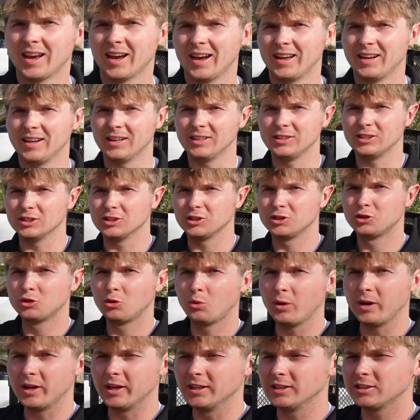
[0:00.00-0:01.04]
And it just
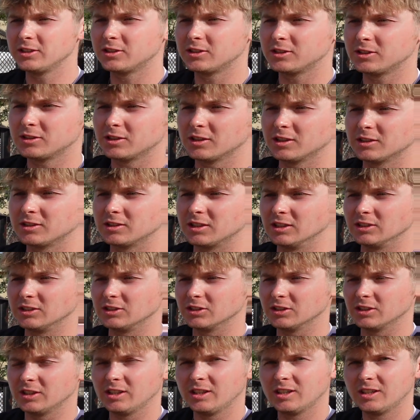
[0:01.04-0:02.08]
twists,
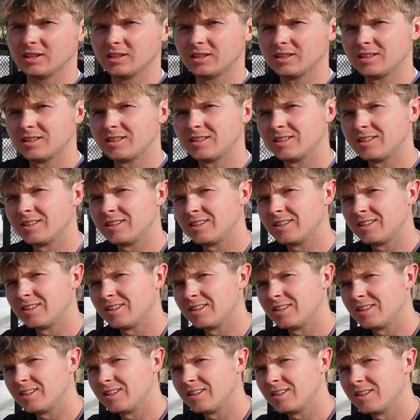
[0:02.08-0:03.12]
essentially.
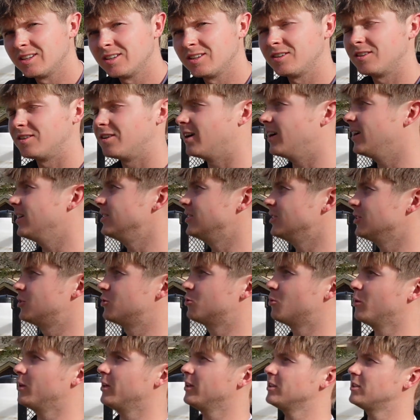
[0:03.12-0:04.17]
All right, just
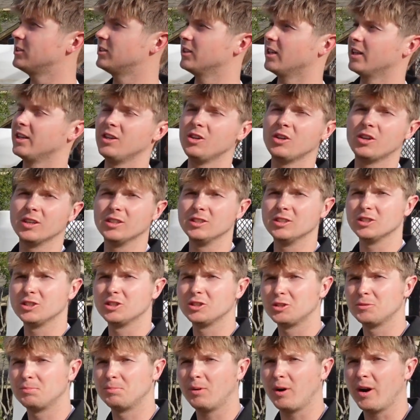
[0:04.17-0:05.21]
twist, and you can just
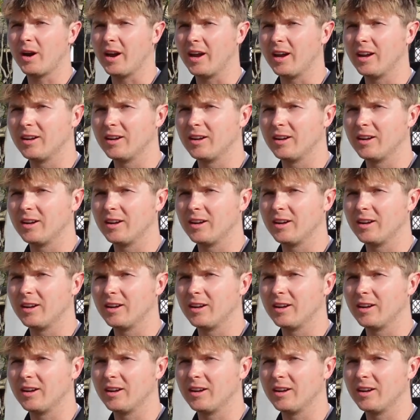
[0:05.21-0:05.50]
spray,